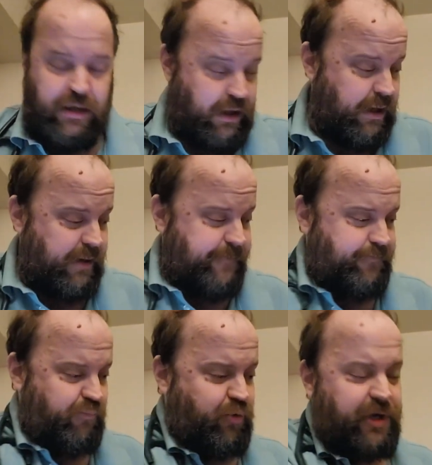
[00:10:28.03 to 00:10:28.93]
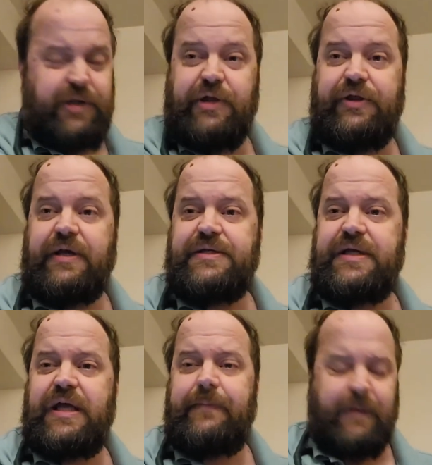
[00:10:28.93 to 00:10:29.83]
One of the things to
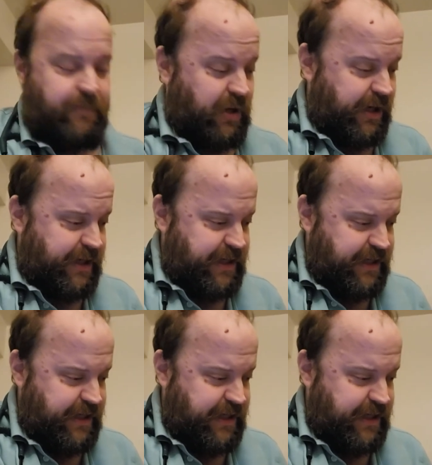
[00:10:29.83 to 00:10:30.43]
keep in mind